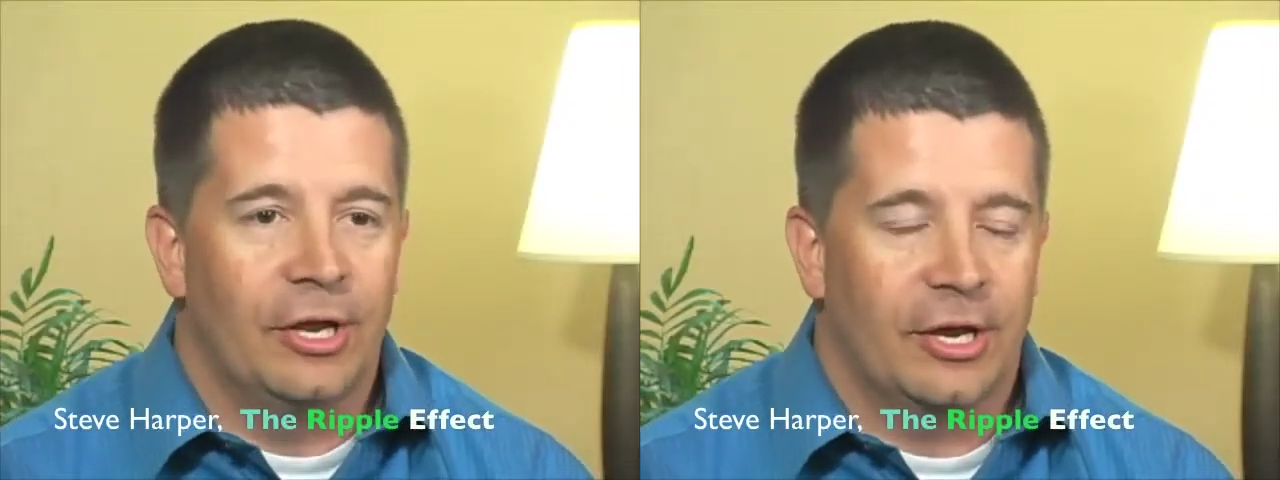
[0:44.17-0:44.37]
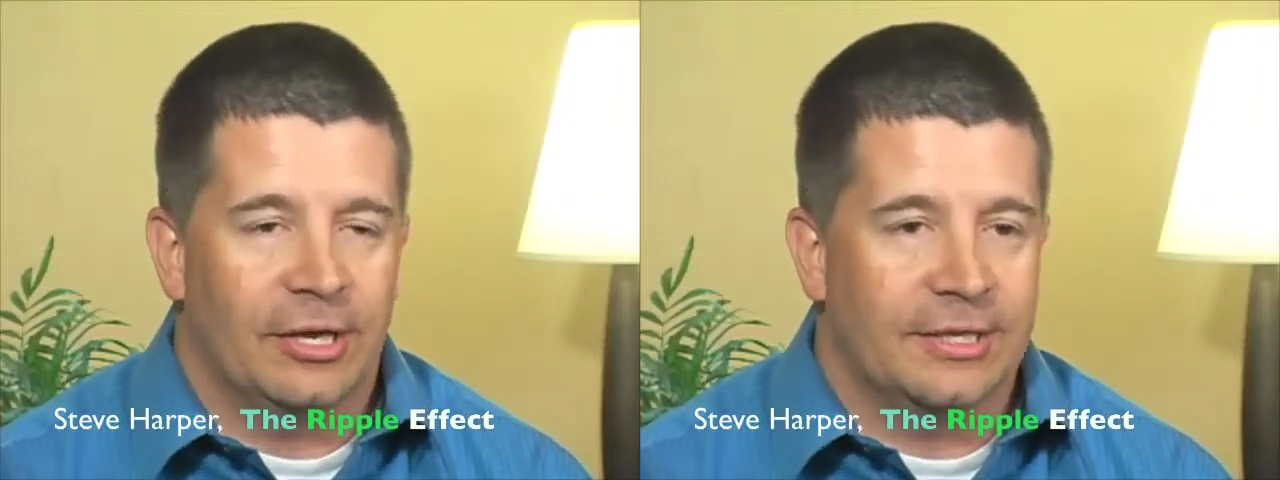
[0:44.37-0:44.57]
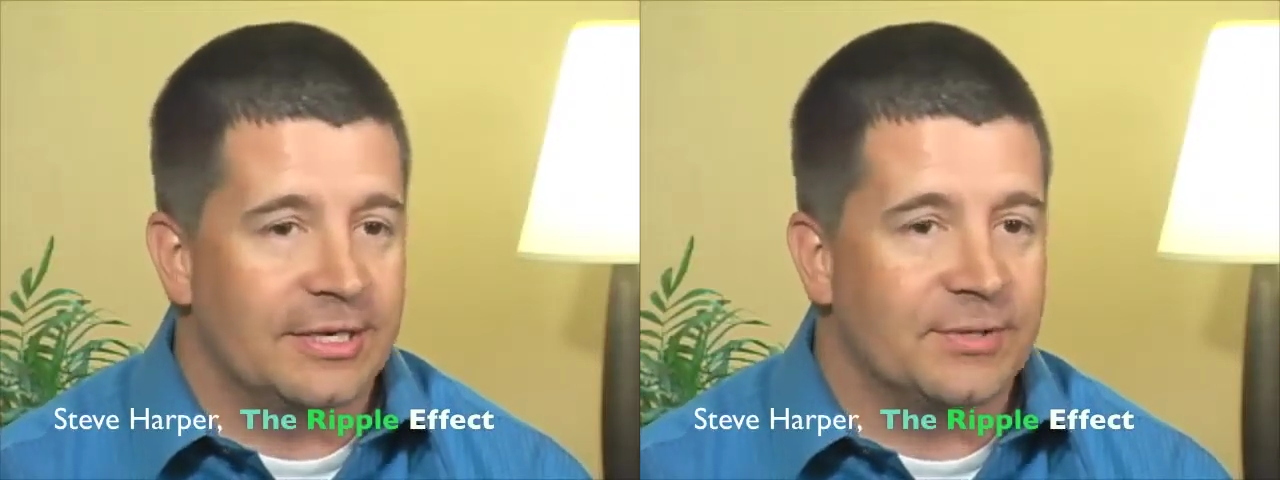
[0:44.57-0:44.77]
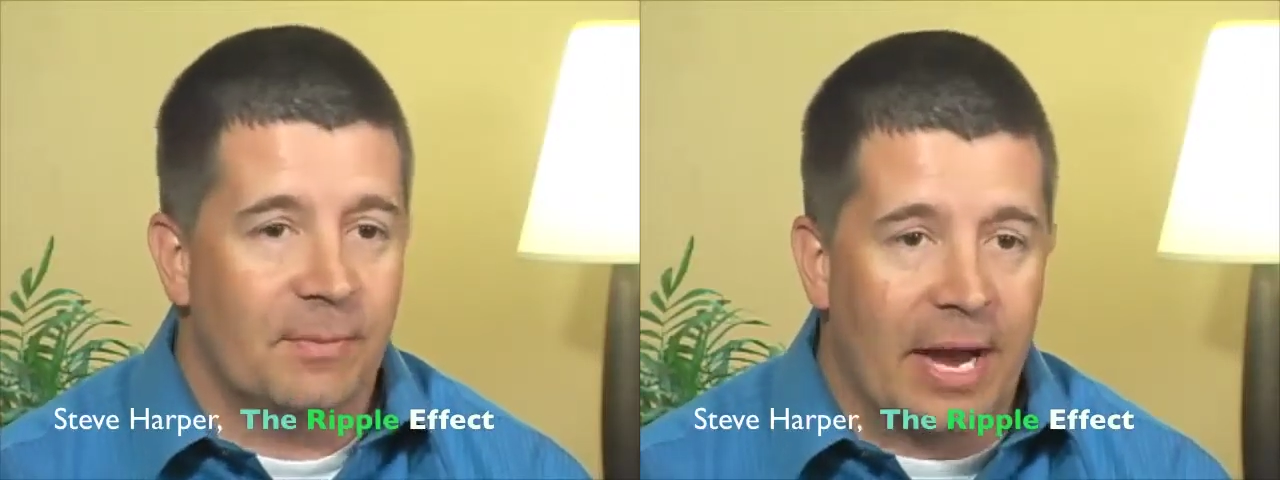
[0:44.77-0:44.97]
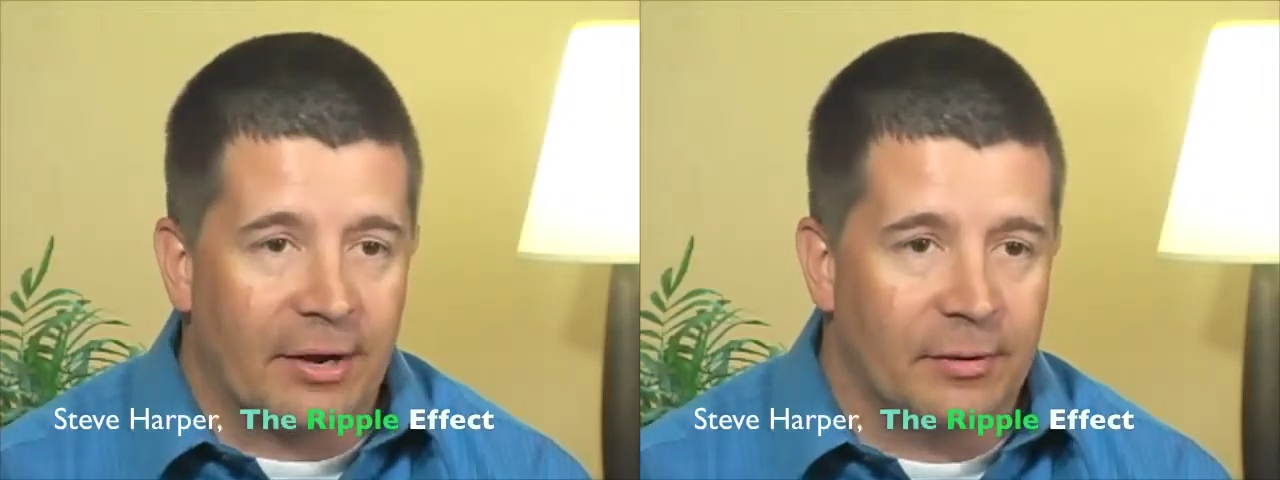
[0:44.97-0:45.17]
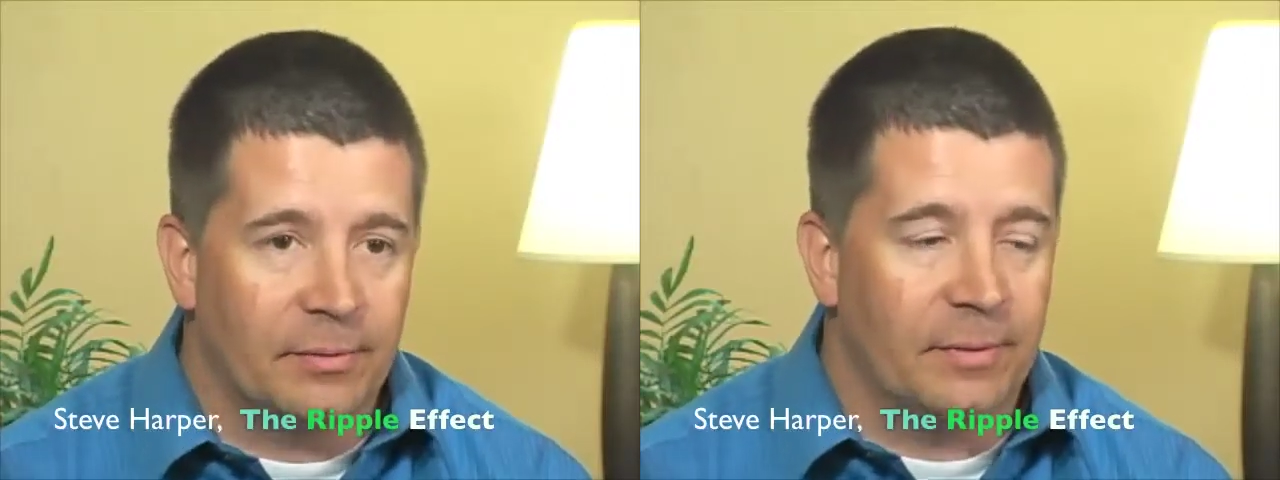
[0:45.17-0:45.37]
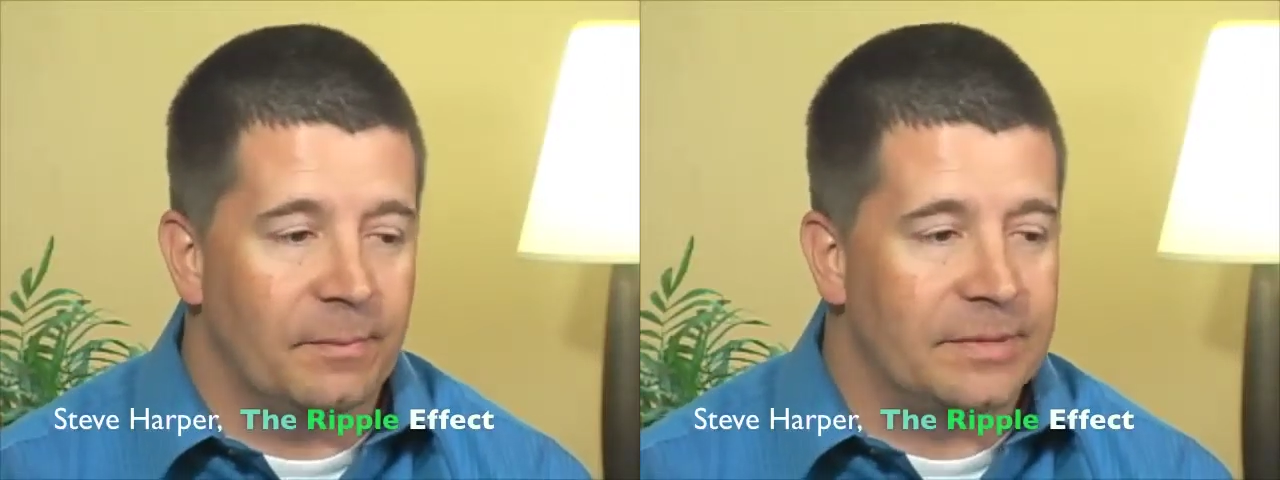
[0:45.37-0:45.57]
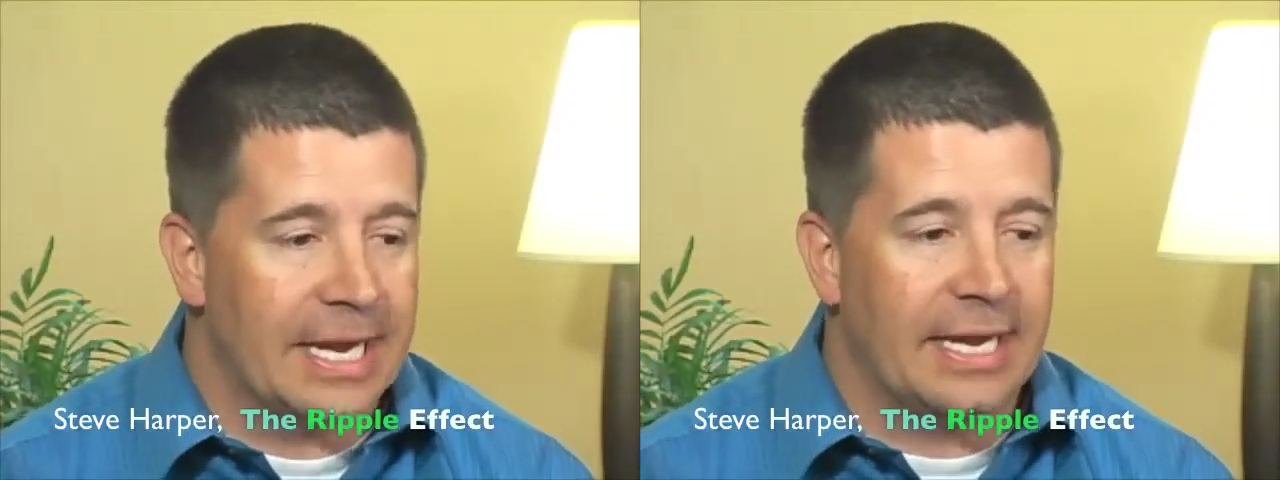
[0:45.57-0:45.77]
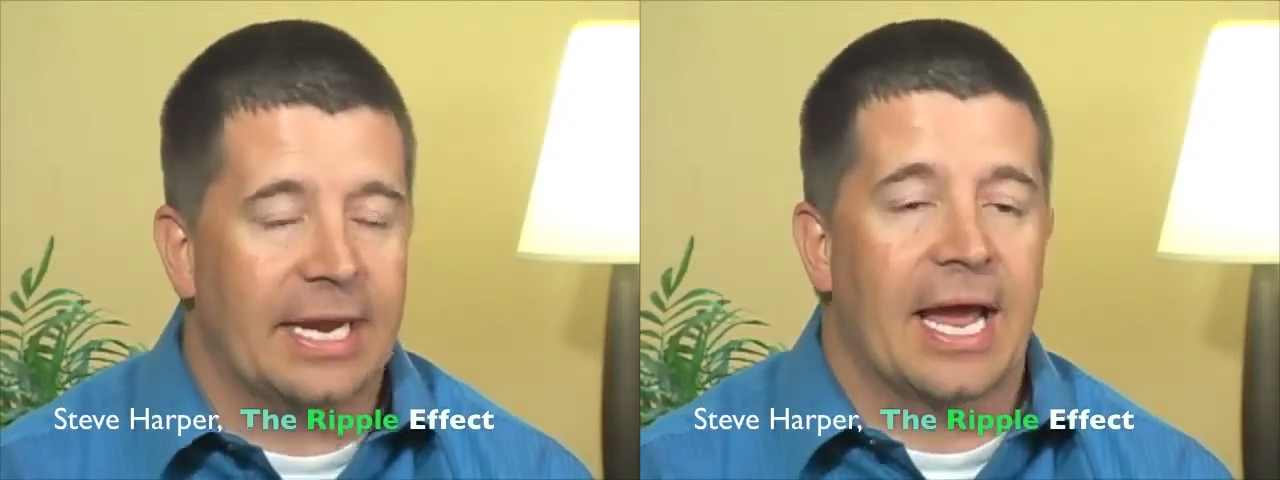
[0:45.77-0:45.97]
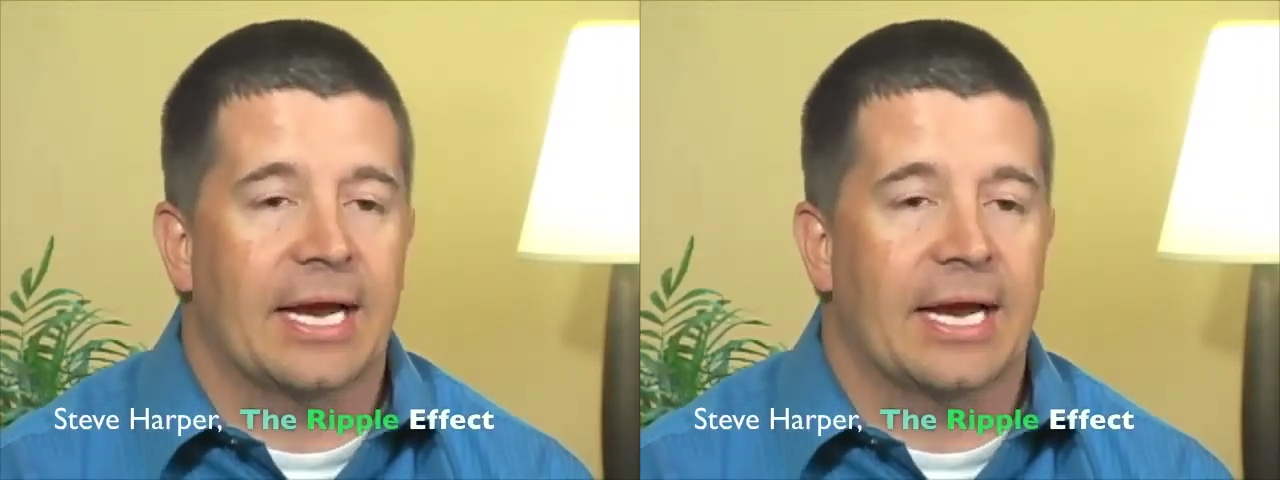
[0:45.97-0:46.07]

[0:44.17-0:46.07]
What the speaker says: it doesn't matter, but taking